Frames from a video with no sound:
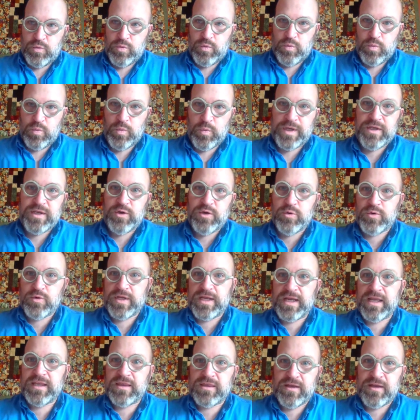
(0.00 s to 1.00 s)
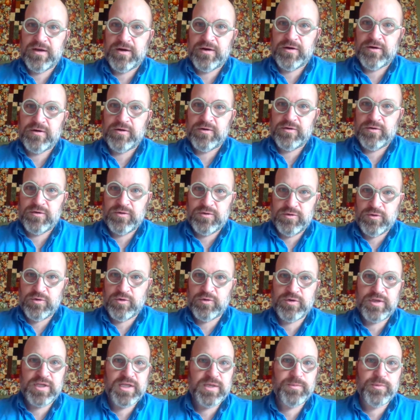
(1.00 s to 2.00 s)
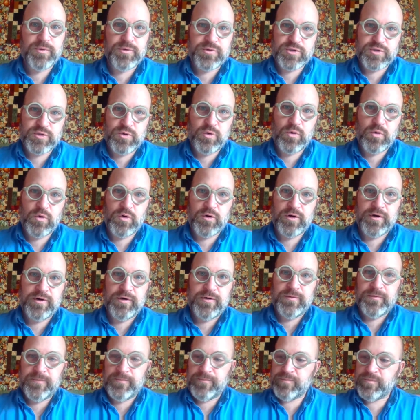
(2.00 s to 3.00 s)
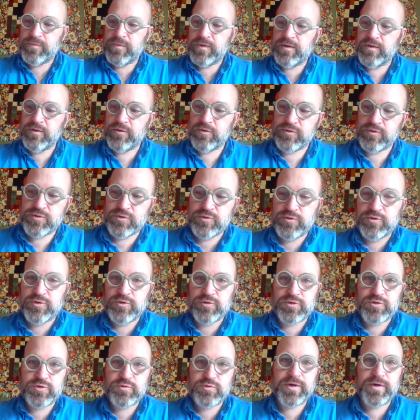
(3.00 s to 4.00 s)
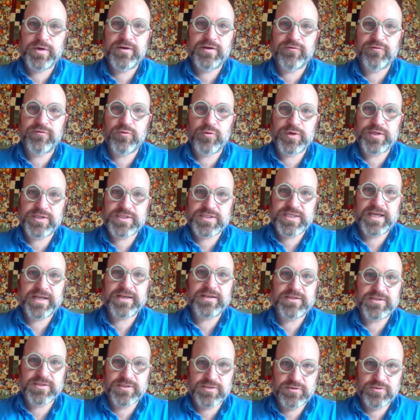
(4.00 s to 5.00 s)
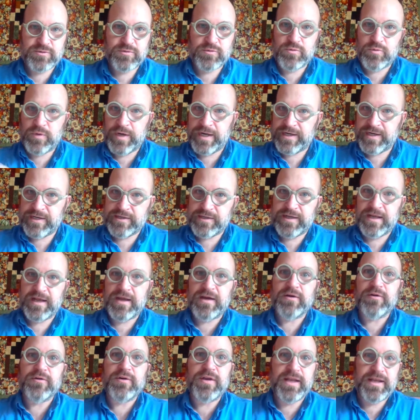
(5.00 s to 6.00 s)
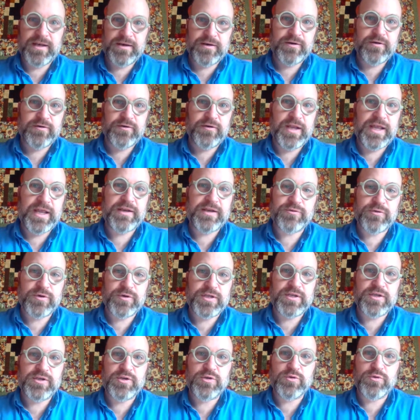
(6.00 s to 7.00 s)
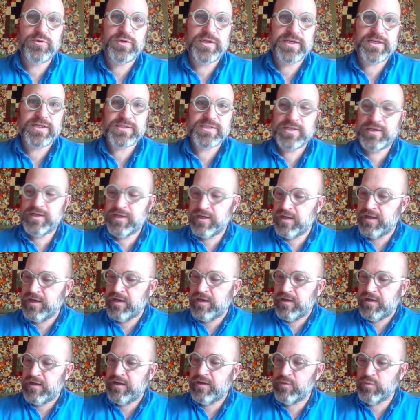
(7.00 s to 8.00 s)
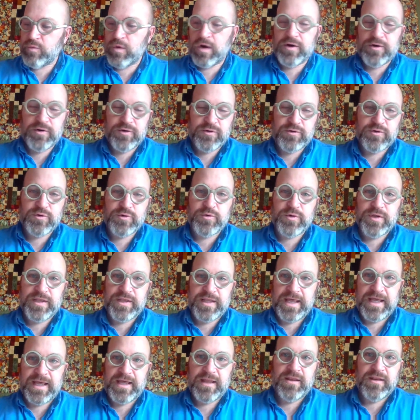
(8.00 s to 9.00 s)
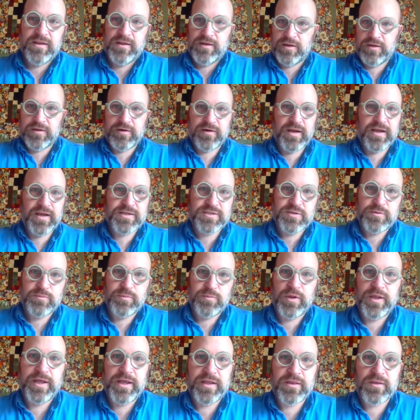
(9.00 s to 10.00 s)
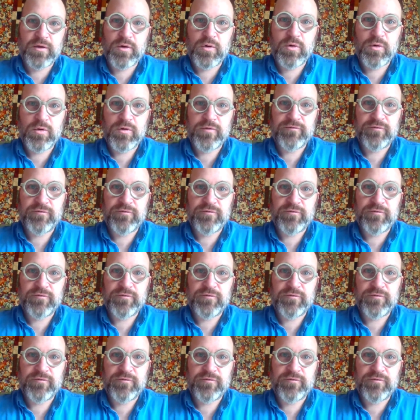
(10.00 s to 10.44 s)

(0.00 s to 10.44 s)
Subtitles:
when you get there, you'll keep your score. You'll do your 20 to 40 seconds to write it down and enter it in UDisc. And while you're doing that, the other guys are playing the hole in